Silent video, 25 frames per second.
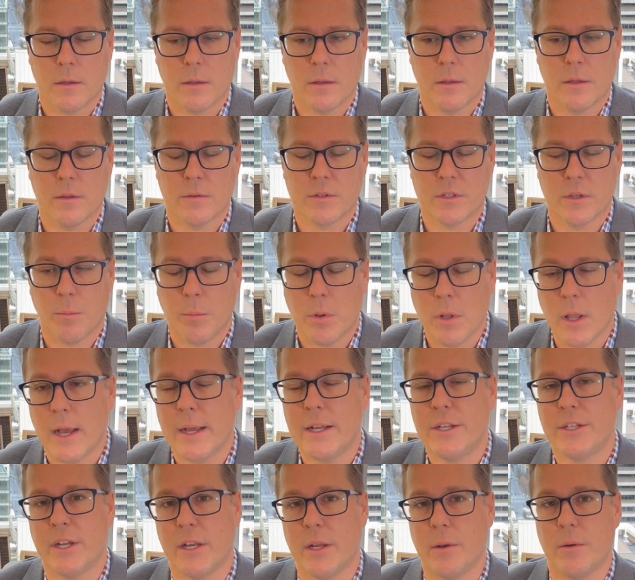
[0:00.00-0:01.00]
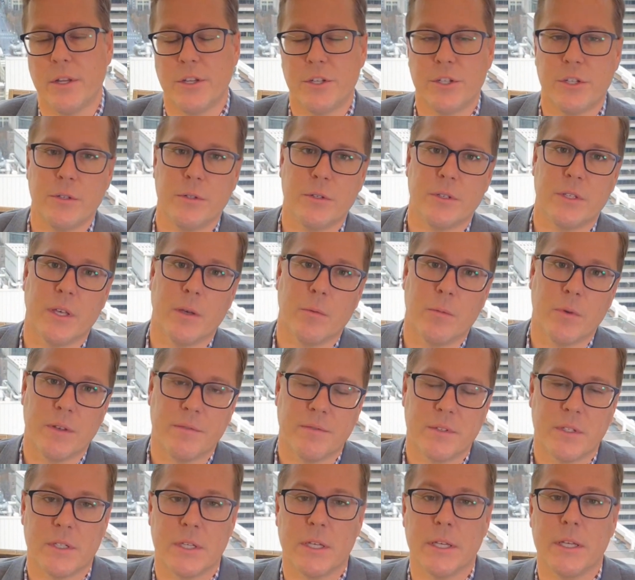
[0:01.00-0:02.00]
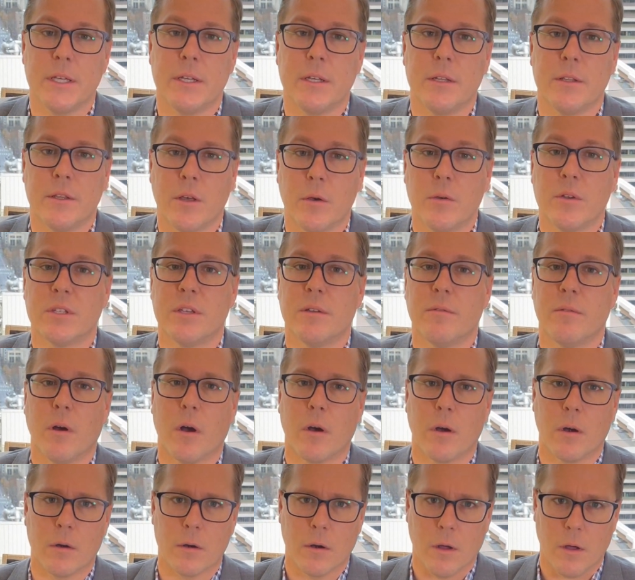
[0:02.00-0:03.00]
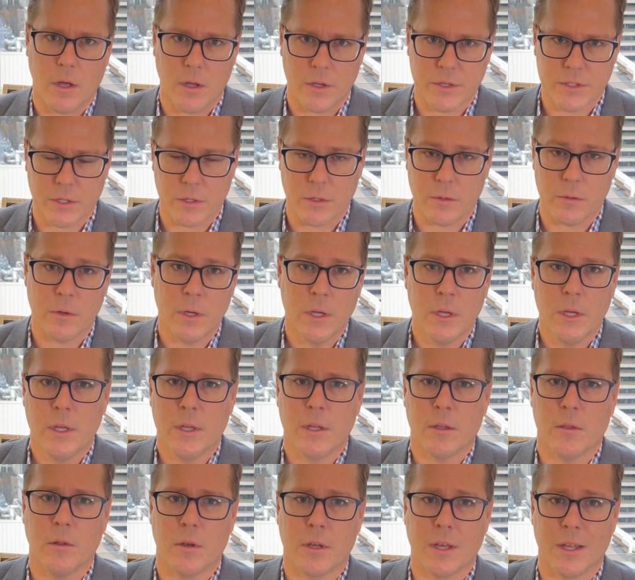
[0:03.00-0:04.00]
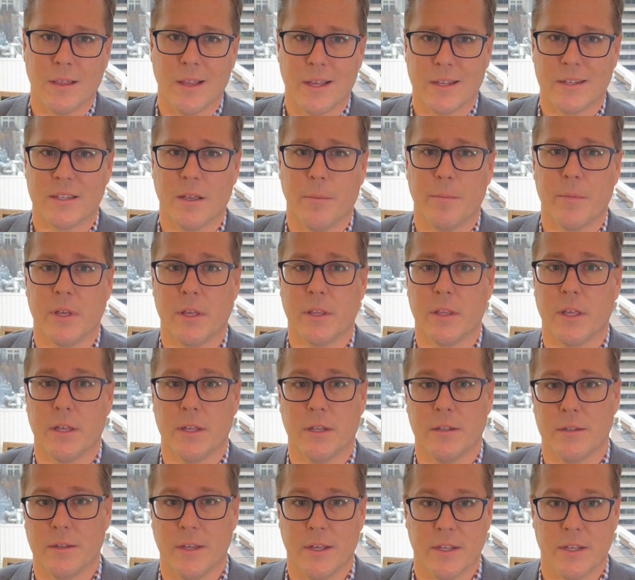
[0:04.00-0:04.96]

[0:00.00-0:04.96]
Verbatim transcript: the supply chain issues that we've seen, those have, are also looking like something that,